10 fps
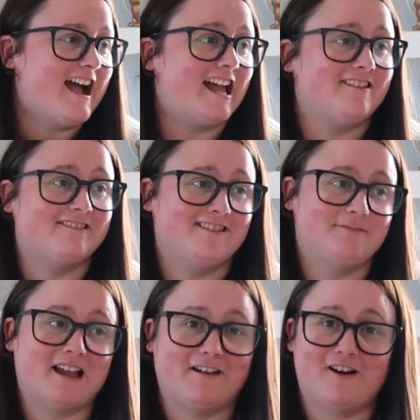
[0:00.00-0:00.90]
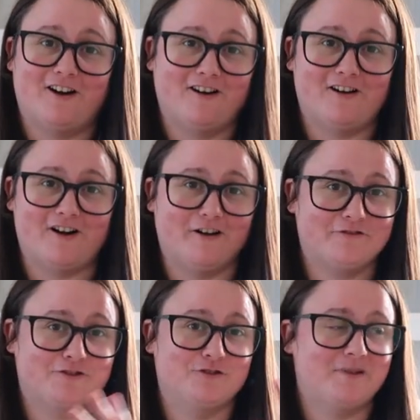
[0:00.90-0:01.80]
I use them at, oh, all
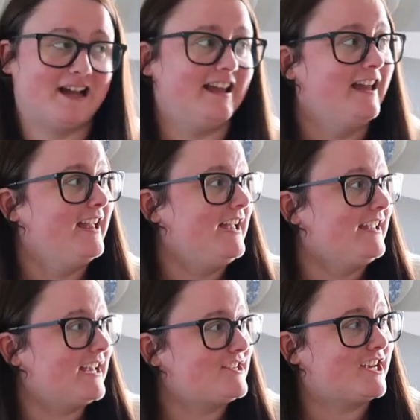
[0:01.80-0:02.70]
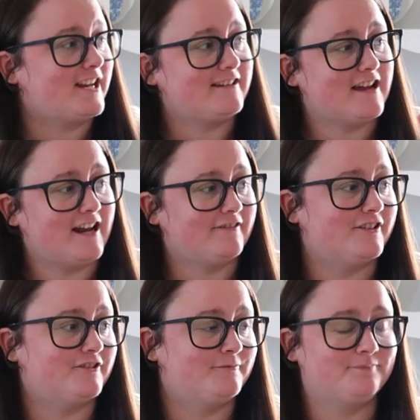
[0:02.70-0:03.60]
through my kitchen, dining
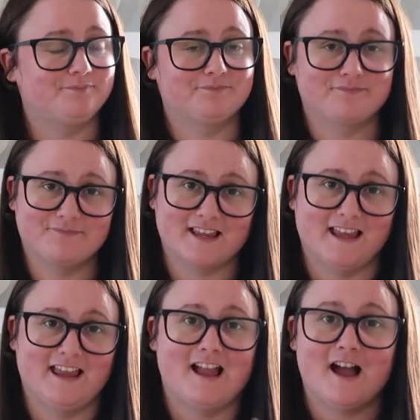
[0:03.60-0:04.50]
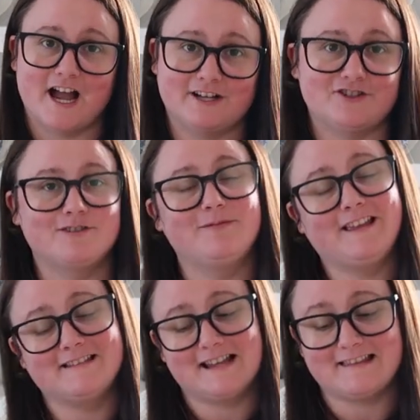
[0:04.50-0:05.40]
room, hutch,
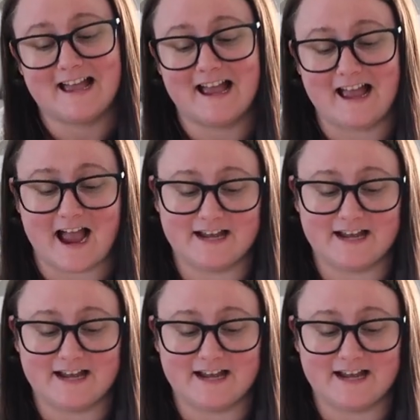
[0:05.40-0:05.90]
things like that.